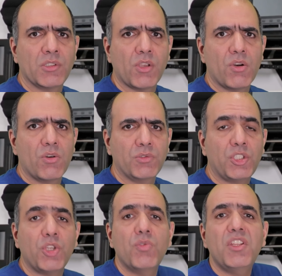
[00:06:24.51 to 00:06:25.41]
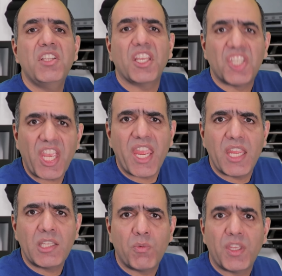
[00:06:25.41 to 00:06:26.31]
So tuning the
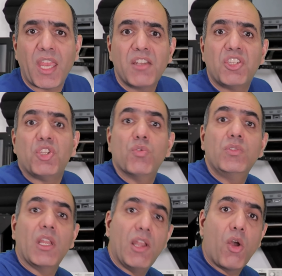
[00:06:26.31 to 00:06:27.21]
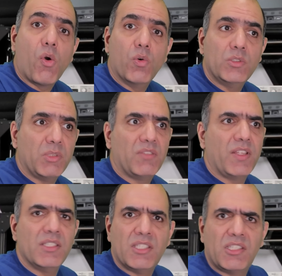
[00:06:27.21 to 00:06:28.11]
gate, we can tune the load
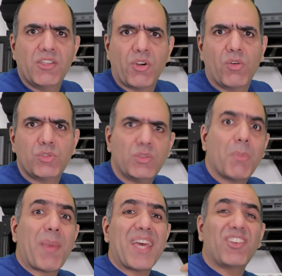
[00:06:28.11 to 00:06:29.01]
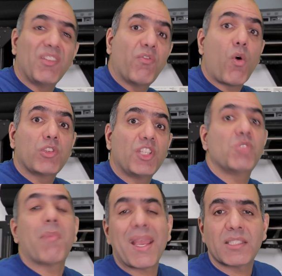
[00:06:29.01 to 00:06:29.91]
between zero to the battery
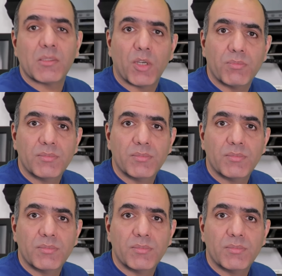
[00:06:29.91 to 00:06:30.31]
voltage maximum.